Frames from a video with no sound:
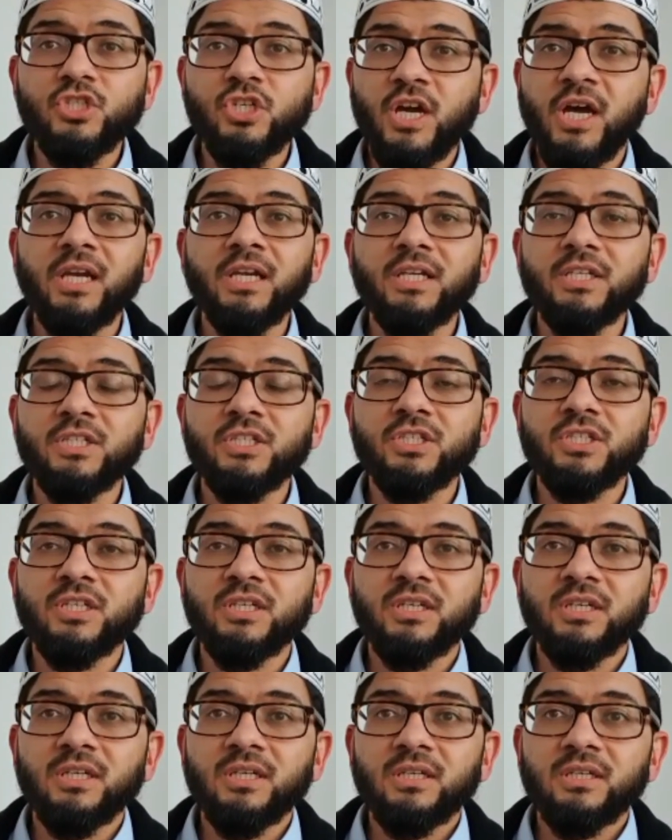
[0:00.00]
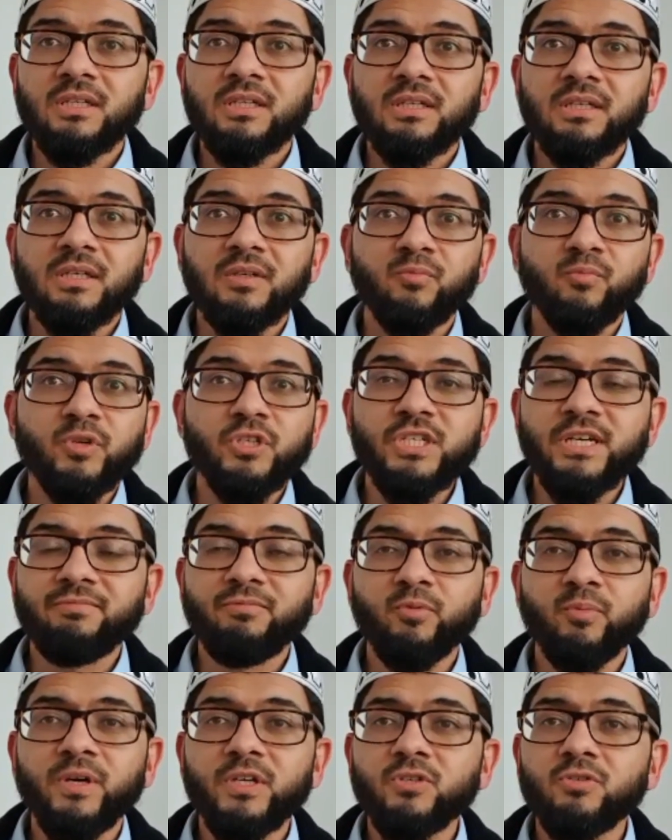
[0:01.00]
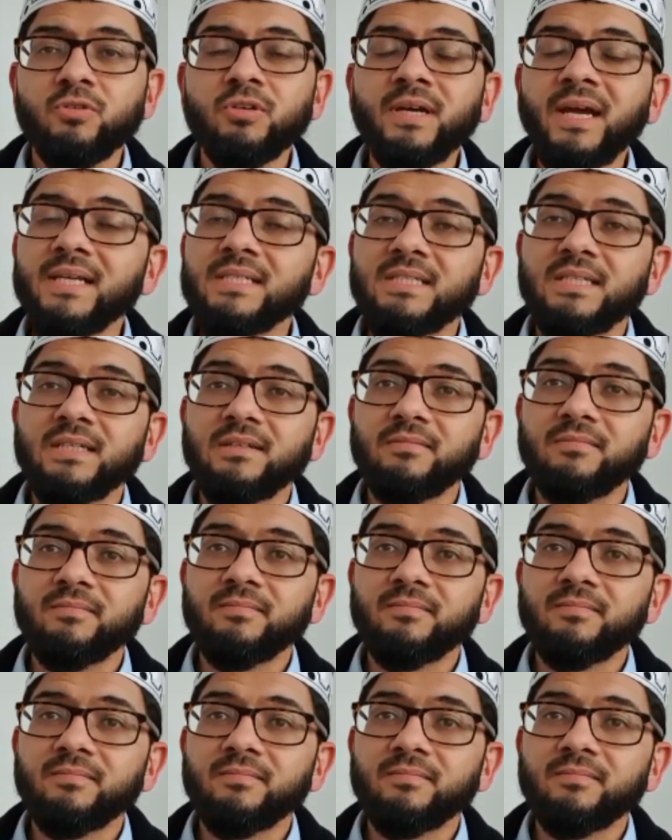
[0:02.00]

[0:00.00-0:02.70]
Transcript: challenge in whichever way you look at it